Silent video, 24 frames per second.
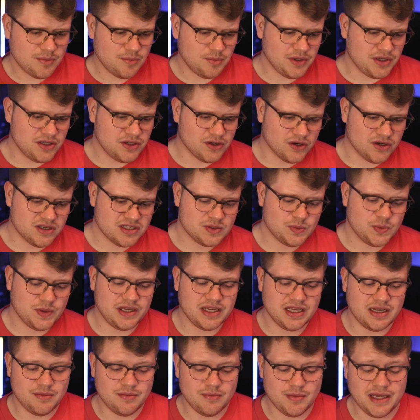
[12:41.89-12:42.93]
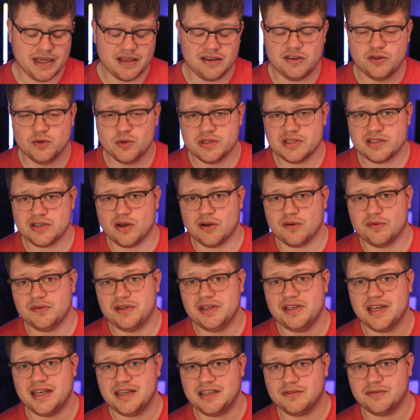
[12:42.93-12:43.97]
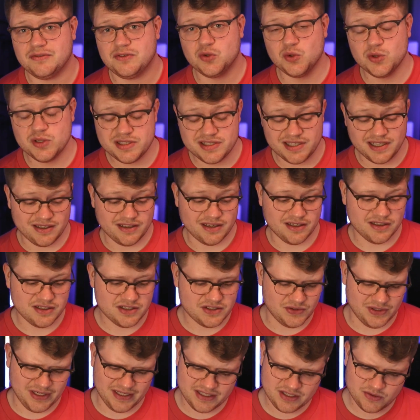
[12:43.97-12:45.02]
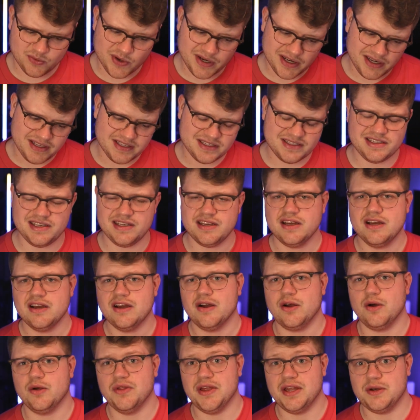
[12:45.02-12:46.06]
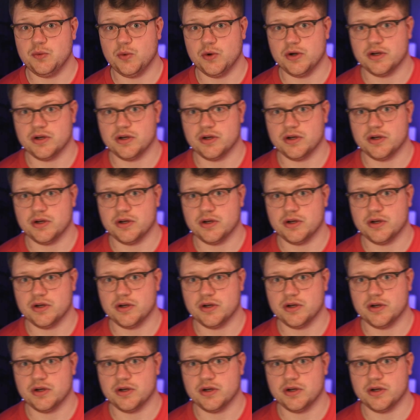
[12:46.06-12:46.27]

because we can make use of the native toolset. So let's quickly see how that